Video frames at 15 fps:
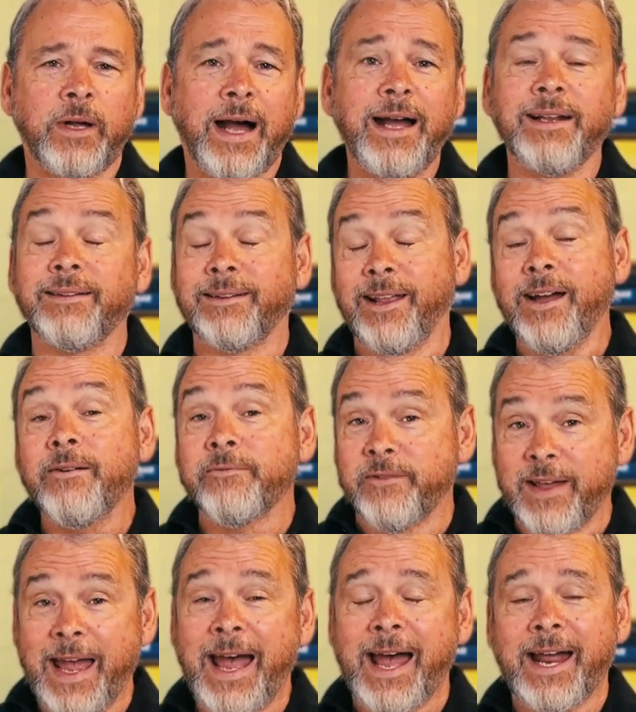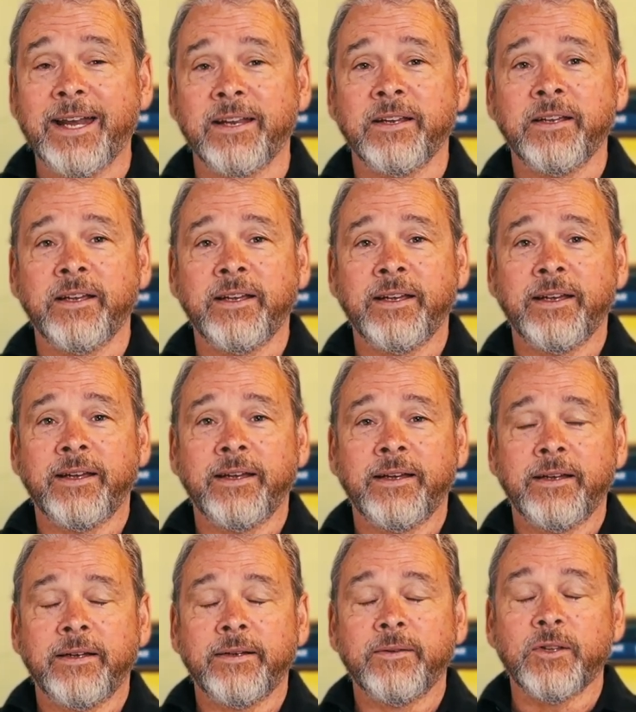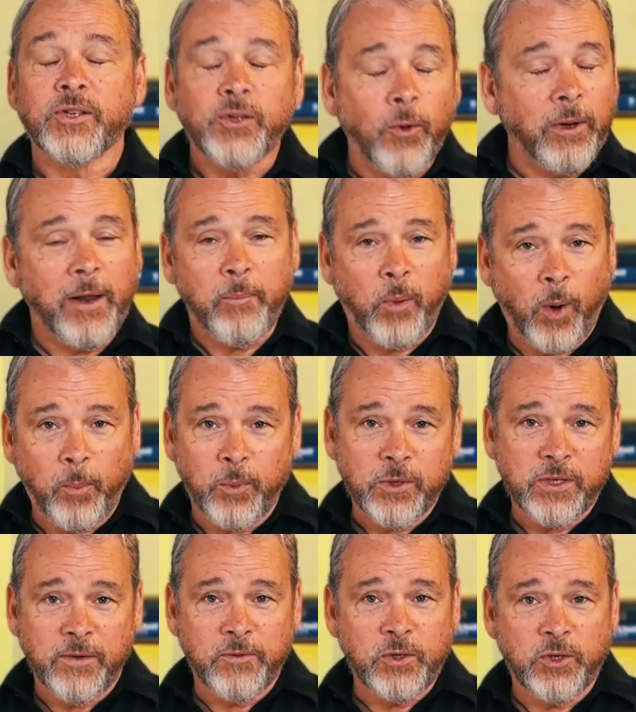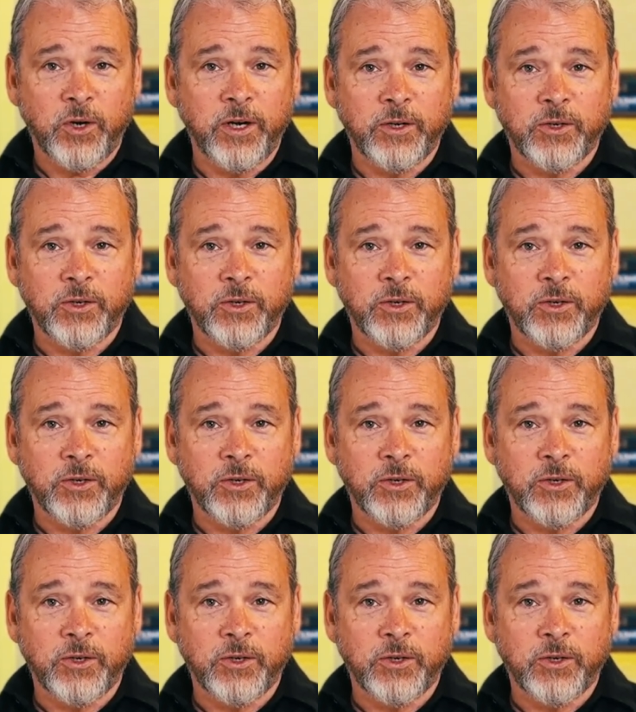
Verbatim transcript: I love that. The sold out purpose of the Journey